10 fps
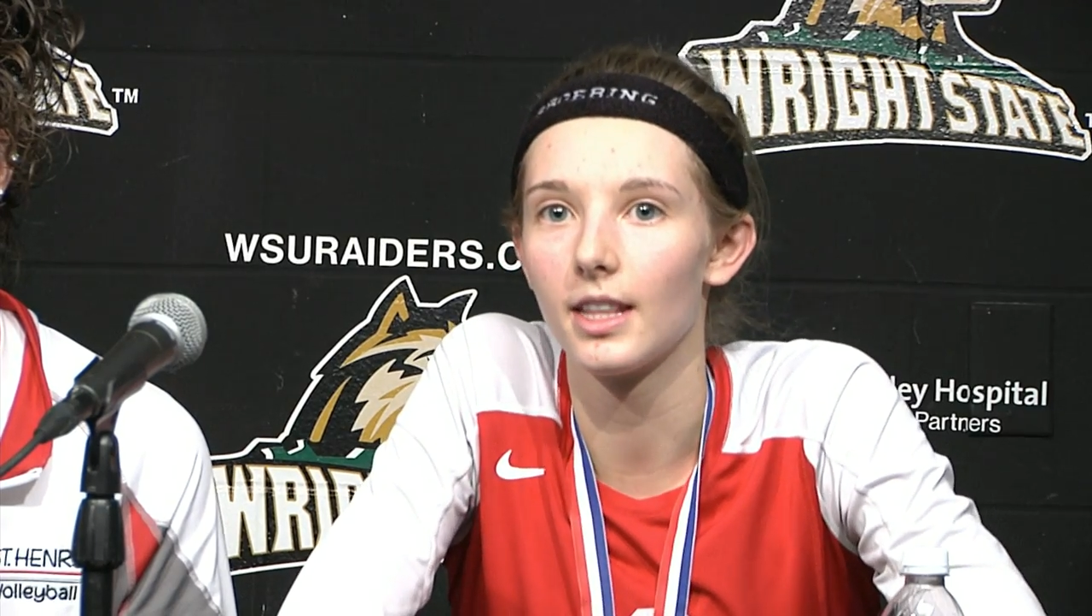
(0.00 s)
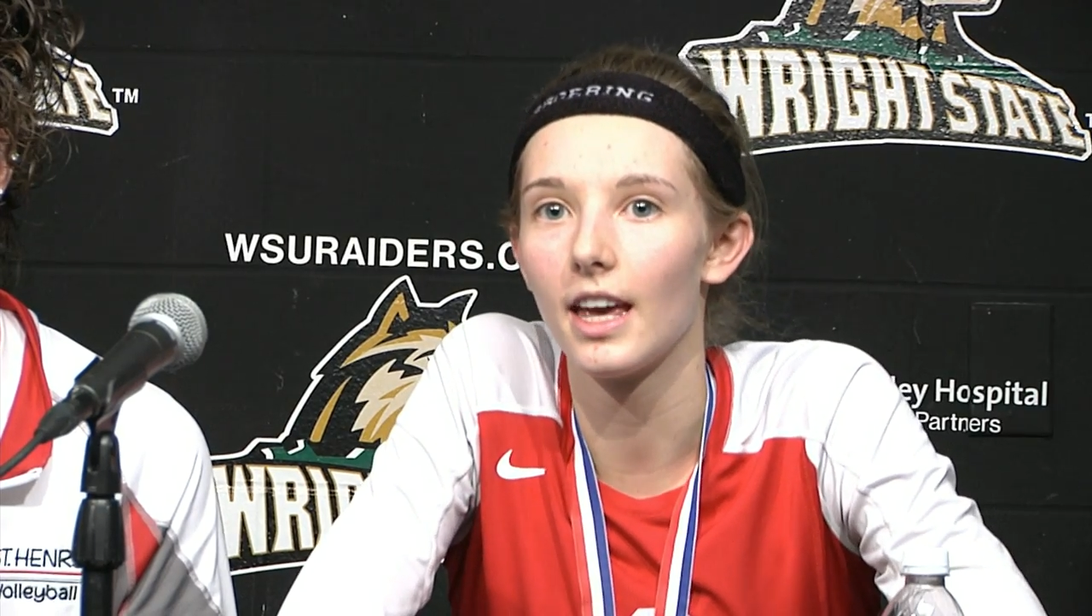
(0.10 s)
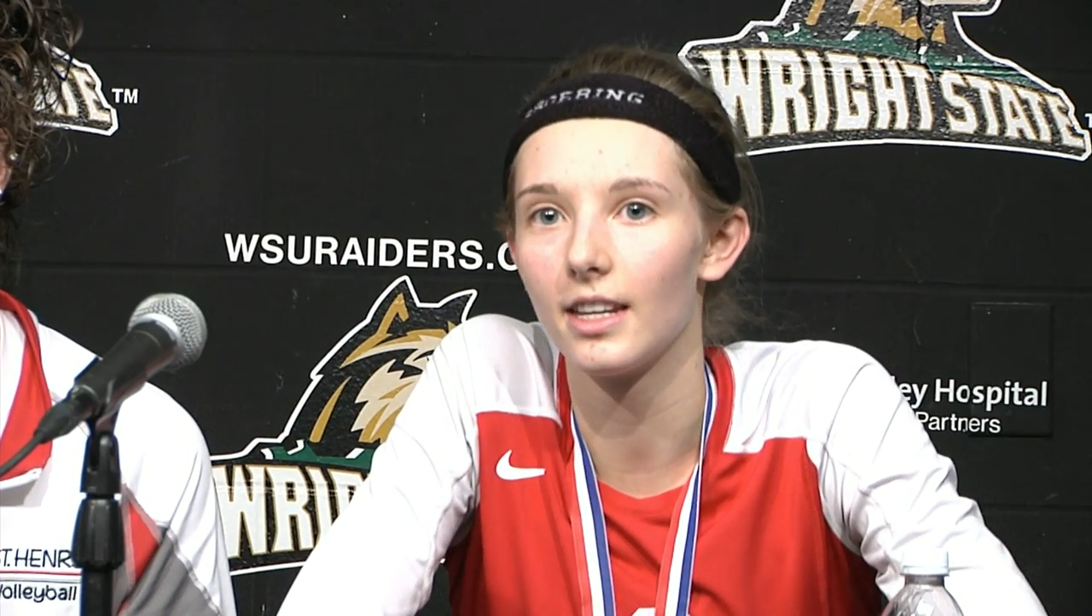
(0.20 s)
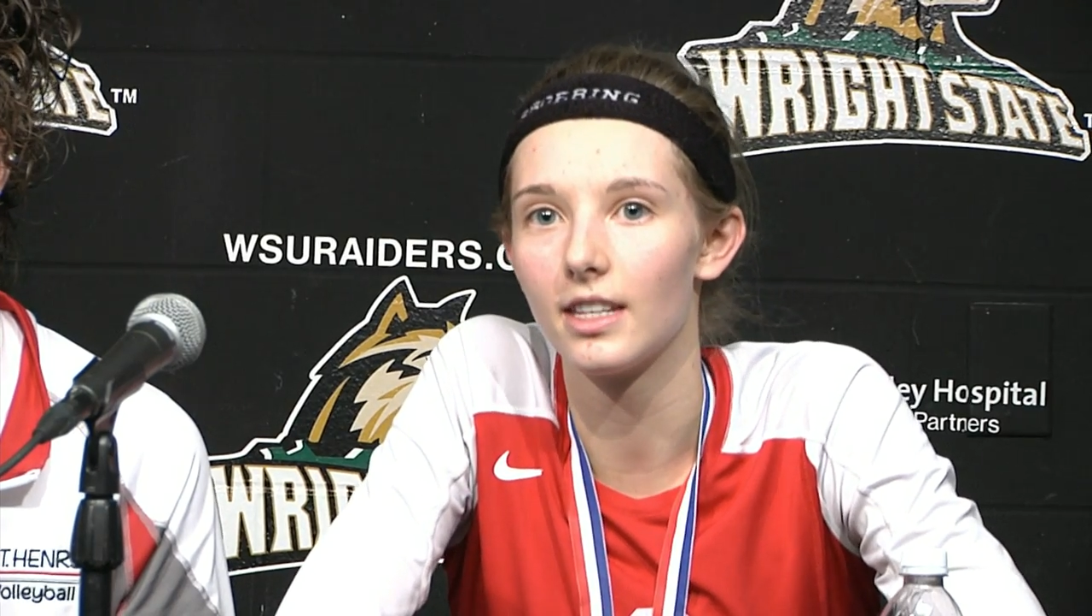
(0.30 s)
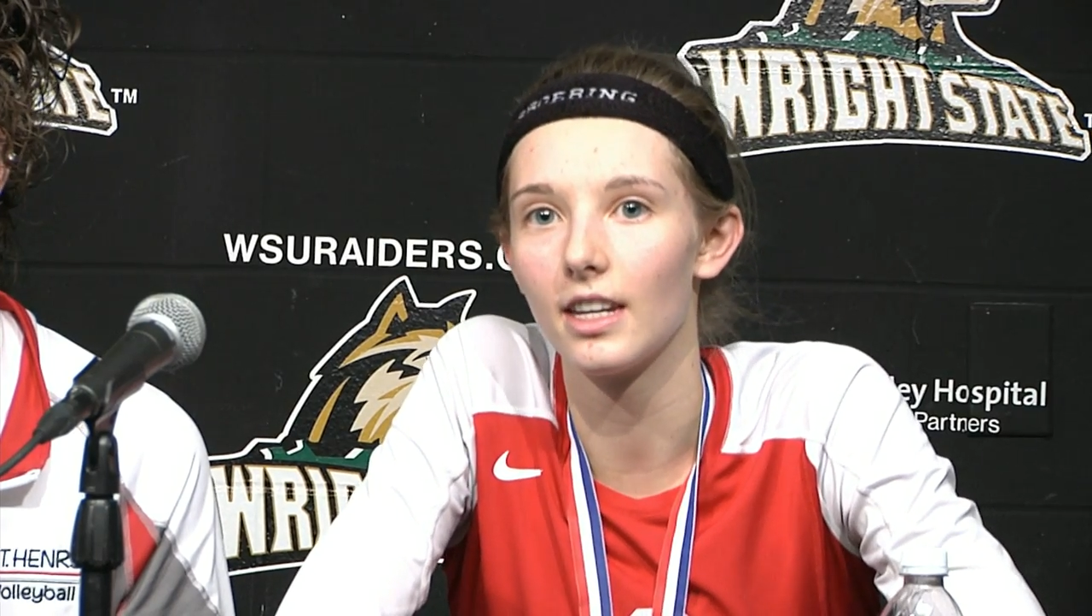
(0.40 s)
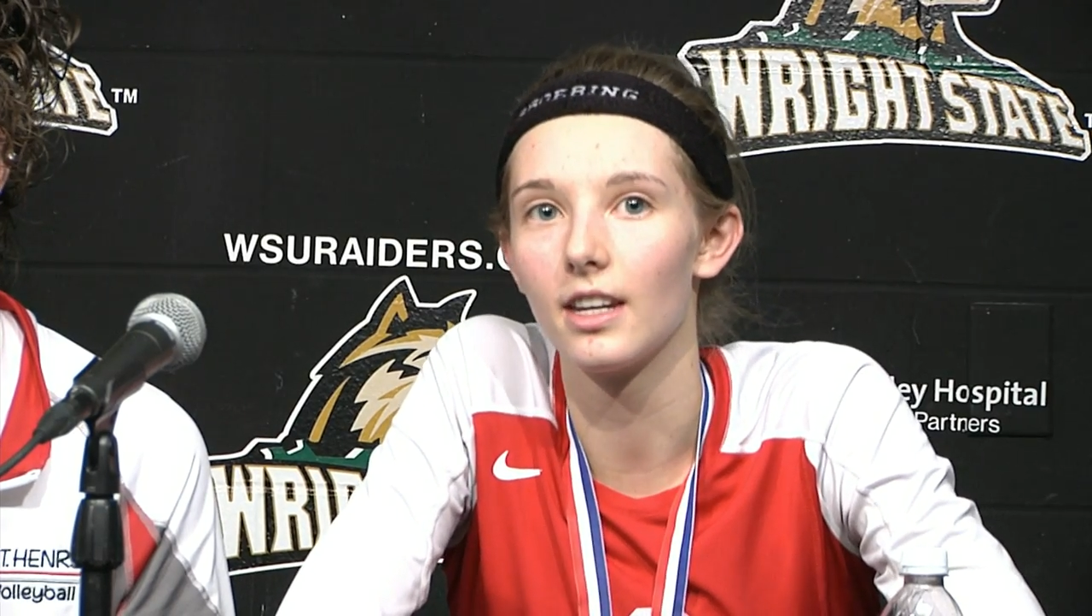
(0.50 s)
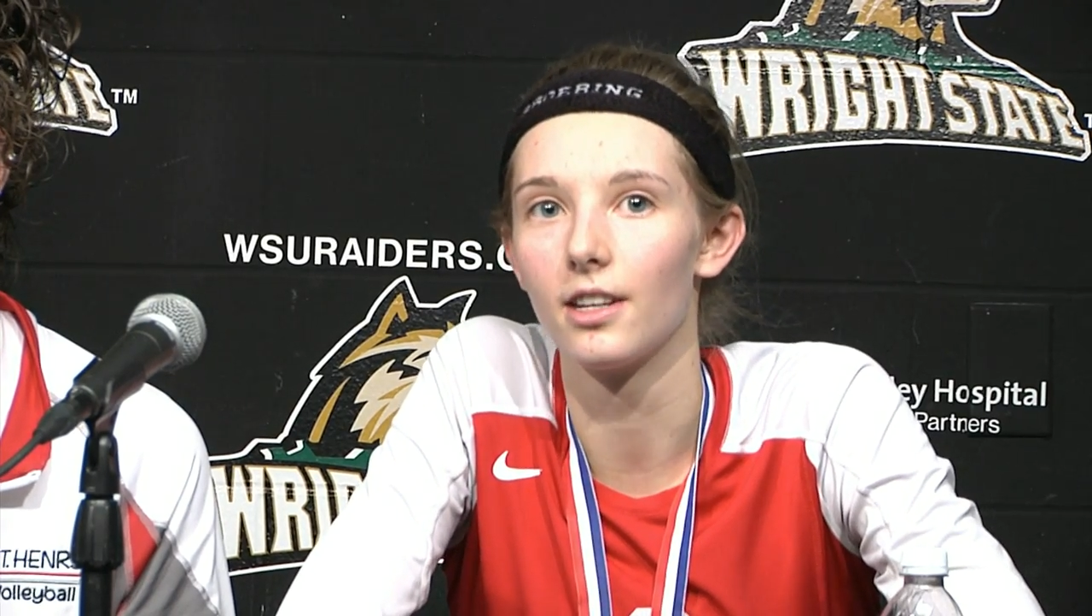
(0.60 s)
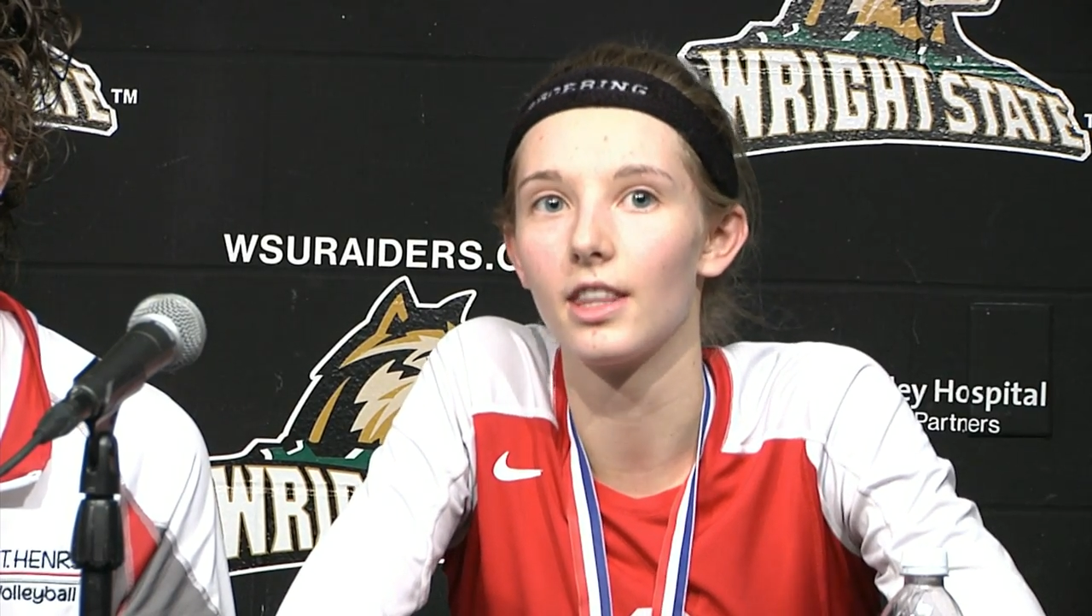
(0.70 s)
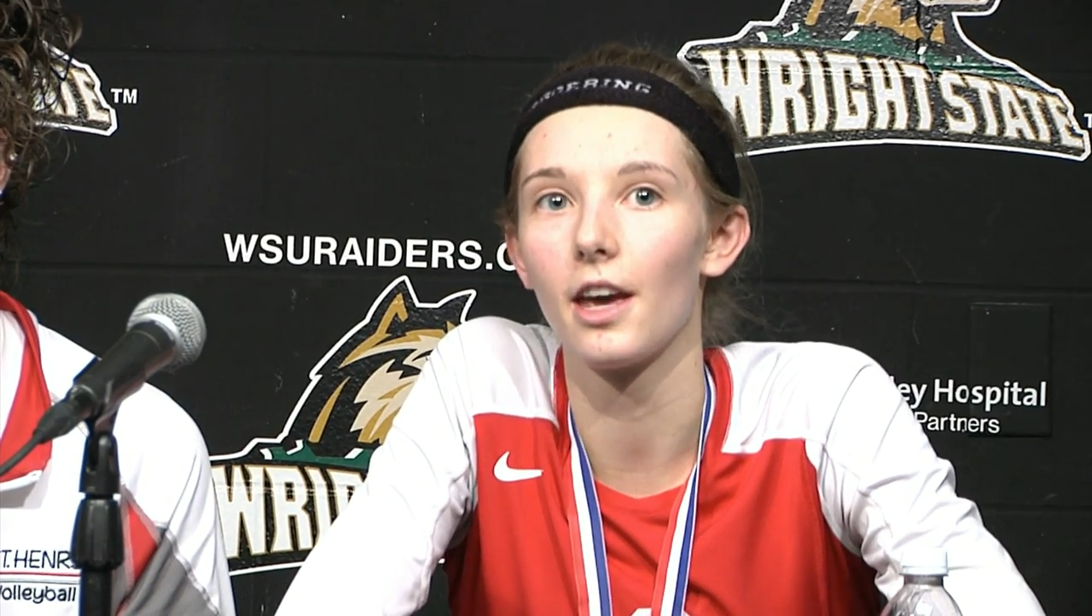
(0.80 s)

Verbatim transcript: and they didn't.